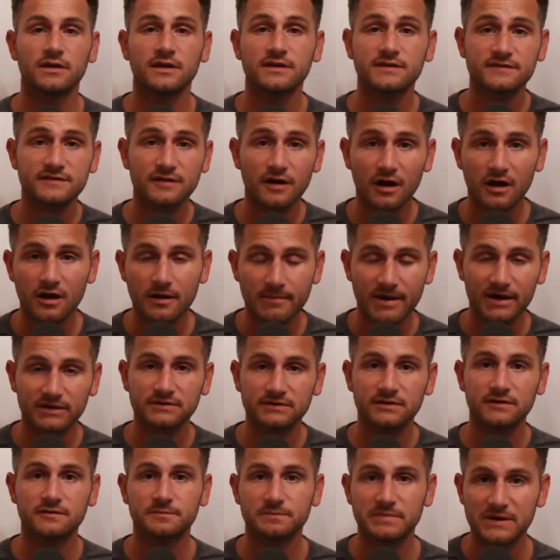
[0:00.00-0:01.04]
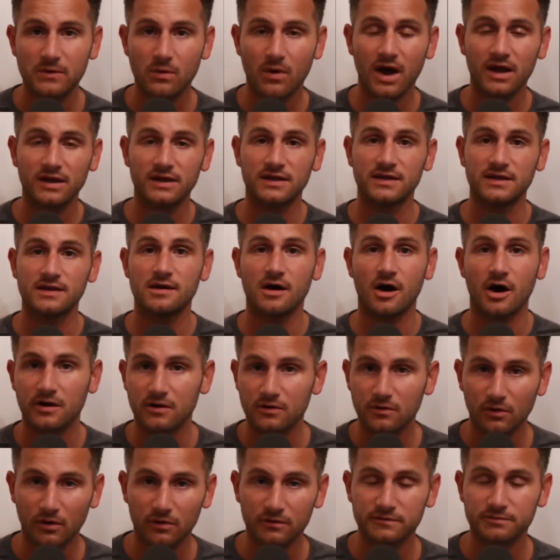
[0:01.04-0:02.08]
Let's talk about those BYD
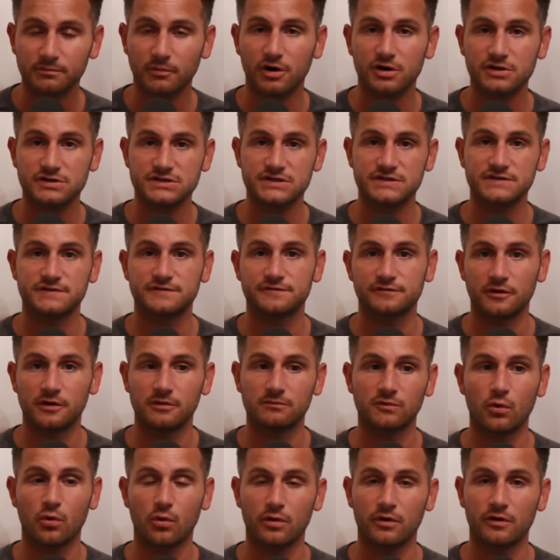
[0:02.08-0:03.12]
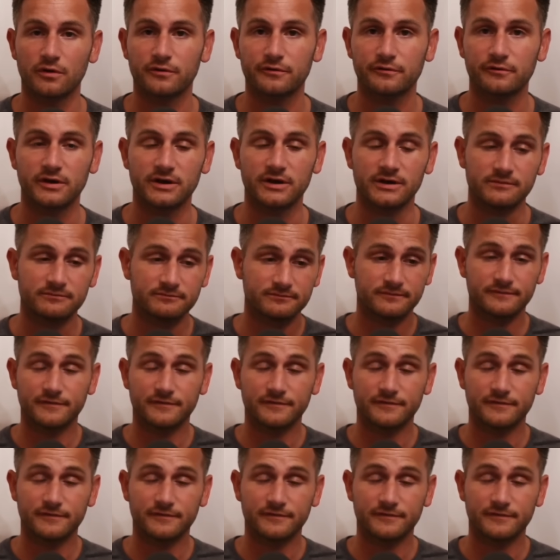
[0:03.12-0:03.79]
auto gross margins from quarter three.